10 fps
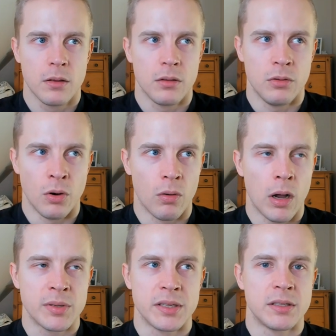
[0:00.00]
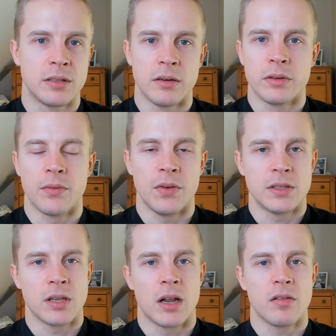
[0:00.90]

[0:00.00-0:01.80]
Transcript: you know obviously de- defeats a lot